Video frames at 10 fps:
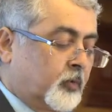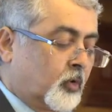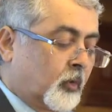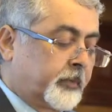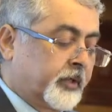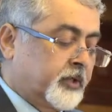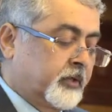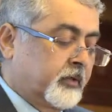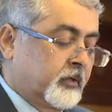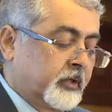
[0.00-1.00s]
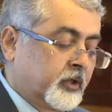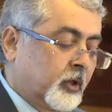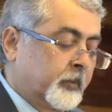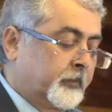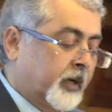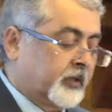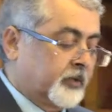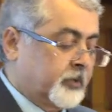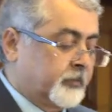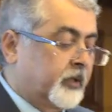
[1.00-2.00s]
cooperation, economic
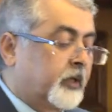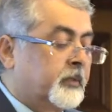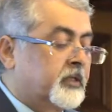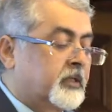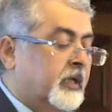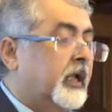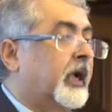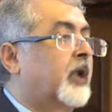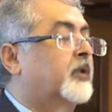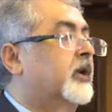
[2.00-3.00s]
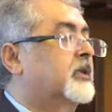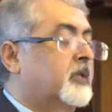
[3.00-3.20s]
partnership agreements, and there are